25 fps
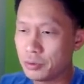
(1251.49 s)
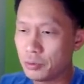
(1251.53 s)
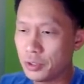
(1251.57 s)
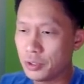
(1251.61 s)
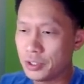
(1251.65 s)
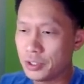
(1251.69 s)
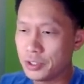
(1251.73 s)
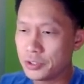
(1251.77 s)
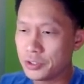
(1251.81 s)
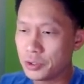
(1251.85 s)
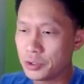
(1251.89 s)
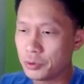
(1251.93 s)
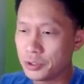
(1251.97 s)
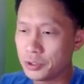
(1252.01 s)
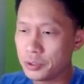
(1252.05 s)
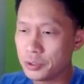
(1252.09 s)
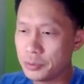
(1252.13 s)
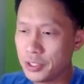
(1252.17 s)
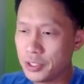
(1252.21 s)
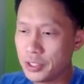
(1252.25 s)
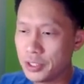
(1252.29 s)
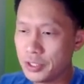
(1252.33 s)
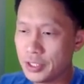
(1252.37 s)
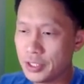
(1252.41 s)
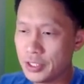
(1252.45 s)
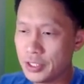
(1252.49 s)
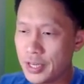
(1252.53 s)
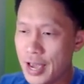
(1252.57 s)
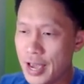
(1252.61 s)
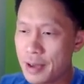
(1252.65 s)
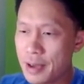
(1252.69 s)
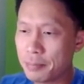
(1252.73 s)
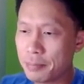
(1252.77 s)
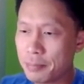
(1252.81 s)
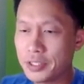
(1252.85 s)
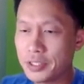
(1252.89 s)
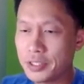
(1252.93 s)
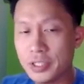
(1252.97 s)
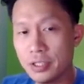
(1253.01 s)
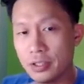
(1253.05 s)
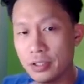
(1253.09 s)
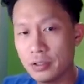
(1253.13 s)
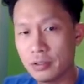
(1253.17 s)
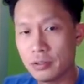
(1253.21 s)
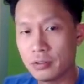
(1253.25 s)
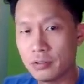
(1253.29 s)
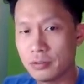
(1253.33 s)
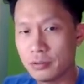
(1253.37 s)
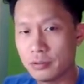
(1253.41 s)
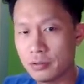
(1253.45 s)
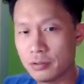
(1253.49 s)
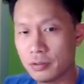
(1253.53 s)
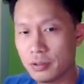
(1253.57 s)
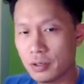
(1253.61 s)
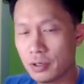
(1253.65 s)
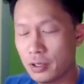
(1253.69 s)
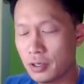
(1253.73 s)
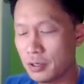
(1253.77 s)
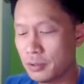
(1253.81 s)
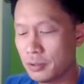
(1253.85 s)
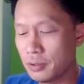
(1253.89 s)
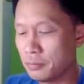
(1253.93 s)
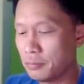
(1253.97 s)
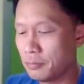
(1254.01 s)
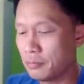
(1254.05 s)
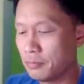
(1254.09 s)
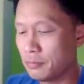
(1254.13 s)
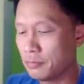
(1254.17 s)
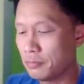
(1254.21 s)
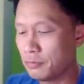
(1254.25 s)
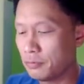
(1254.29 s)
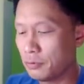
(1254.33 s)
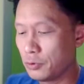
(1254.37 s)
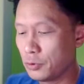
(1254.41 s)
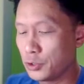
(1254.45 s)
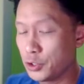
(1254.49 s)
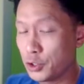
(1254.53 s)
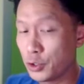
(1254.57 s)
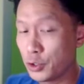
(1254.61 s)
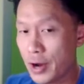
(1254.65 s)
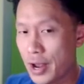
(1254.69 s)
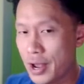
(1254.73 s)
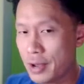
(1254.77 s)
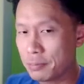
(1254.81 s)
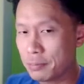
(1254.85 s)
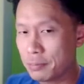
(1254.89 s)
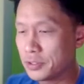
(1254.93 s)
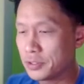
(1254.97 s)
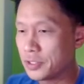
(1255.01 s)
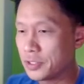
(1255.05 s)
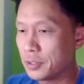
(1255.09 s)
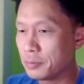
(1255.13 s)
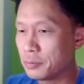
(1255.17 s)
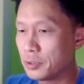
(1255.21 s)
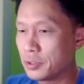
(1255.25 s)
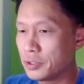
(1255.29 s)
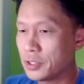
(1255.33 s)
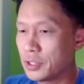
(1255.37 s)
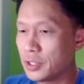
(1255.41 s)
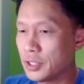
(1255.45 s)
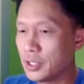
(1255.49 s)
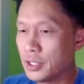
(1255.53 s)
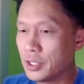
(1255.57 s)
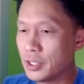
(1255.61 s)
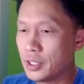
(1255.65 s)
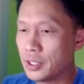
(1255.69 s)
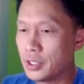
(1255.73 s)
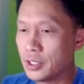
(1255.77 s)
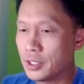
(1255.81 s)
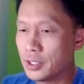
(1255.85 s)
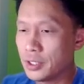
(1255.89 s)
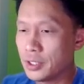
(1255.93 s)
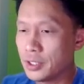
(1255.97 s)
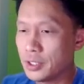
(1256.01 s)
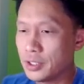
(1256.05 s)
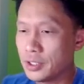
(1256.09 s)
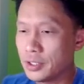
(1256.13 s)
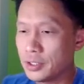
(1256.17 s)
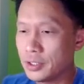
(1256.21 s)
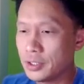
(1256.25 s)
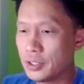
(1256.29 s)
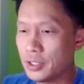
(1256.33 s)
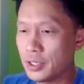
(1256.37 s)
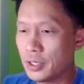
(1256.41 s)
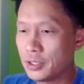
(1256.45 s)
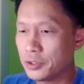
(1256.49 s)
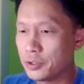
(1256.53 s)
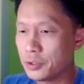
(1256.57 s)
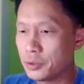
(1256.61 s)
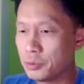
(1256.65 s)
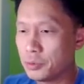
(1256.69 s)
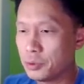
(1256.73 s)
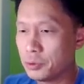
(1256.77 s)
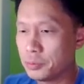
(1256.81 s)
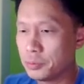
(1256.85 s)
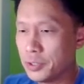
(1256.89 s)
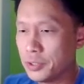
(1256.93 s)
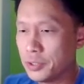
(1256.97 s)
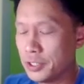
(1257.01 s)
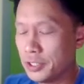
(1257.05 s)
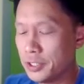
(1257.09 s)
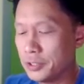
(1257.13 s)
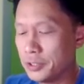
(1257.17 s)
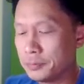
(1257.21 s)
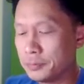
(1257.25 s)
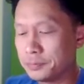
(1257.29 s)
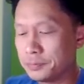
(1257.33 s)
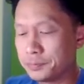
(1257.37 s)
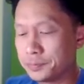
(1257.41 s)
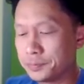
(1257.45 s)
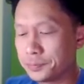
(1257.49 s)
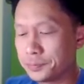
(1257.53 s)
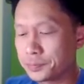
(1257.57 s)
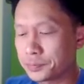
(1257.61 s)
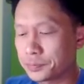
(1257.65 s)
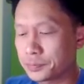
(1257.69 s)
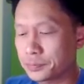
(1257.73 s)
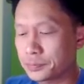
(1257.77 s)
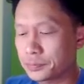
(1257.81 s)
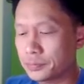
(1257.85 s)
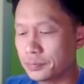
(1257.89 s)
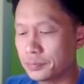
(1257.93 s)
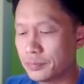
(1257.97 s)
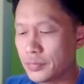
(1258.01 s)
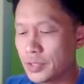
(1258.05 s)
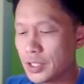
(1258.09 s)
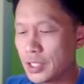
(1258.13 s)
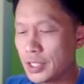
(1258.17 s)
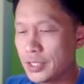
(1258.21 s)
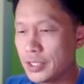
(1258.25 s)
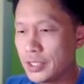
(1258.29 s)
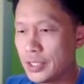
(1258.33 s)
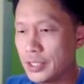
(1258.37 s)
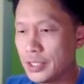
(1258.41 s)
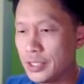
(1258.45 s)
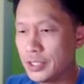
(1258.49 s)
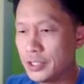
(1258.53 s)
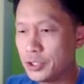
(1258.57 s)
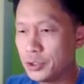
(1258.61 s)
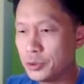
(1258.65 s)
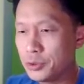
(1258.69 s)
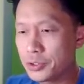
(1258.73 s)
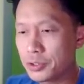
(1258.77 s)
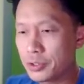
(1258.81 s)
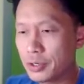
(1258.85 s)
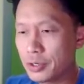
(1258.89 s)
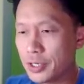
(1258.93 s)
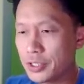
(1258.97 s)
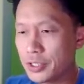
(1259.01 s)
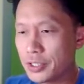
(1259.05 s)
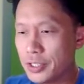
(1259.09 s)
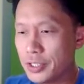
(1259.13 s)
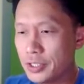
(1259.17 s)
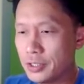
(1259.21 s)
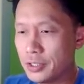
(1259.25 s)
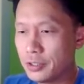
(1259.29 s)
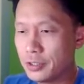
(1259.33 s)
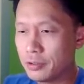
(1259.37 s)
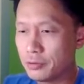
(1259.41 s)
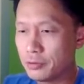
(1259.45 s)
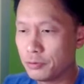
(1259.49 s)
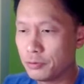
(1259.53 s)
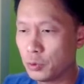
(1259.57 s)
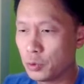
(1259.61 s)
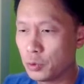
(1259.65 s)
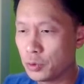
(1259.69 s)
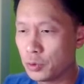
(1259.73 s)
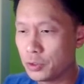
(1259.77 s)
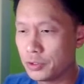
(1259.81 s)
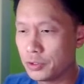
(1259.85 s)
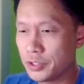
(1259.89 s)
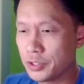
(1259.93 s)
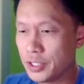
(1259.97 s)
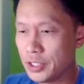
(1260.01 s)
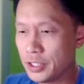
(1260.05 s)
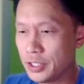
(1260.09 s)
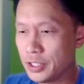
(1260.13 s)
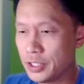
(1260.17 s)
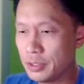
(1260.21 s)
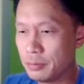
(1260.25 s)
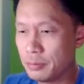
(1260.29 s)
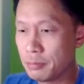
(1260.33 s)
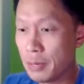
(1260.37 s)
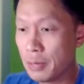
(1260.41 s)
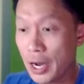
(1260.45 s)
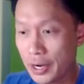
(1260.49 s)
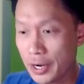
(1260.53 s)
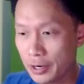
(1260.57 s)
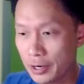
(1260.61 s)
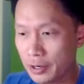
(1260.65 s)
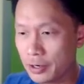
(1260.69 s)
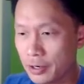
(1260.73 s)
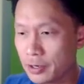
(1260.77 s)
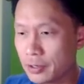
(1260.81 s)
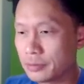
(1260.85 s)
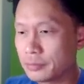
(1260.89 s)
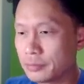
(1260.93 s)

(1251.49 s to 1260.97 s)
One is going to be the app ID for your app in Sendbird. The other will be the user ID for the buyer.